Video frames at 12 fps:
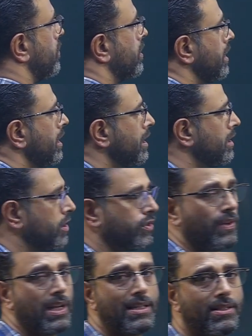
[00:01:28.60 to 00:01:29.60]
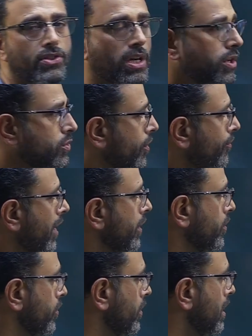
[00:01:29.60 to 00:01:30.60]
Okay. This one has a charge of
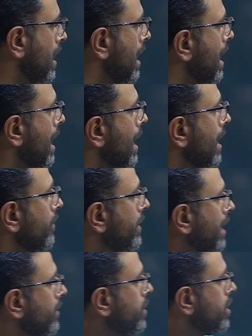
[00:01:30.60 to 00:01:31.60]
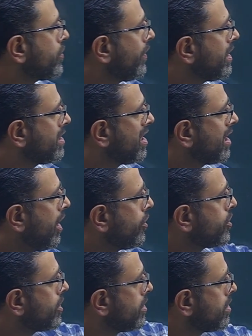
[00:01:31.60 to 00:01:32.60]
5q. Then this one is a
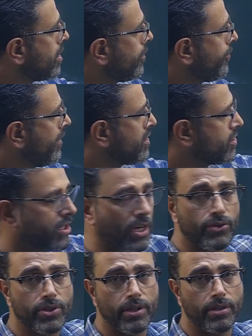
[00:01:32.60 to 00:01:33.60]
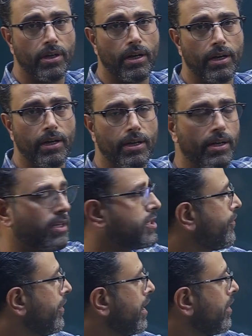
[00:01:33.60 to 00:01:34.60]
Gaussian surface, Gaussian
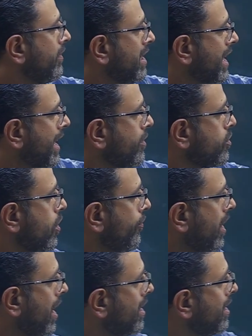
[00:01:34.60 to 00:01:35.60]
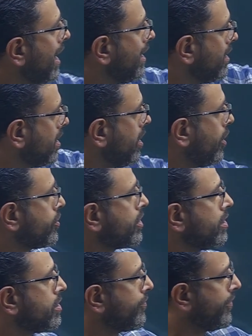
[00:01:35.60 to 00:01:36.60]
sphere with the radius of r. Another
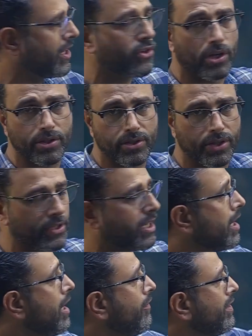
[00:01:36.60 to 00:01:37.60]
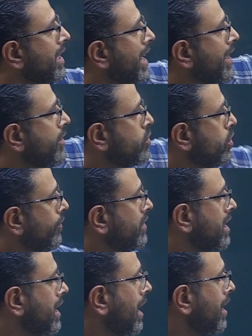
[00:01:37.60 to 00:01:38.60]
Gaussian sphere, concentric, with the radius of
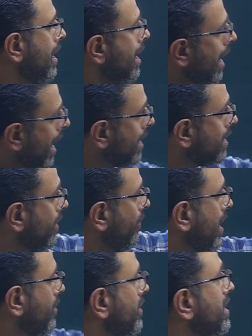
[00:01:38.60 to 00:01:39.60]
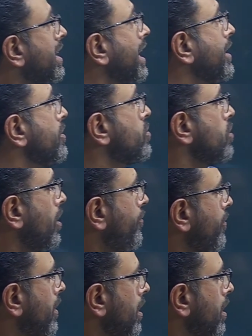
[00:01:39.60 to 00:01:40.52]
3r. Another one with the radius of,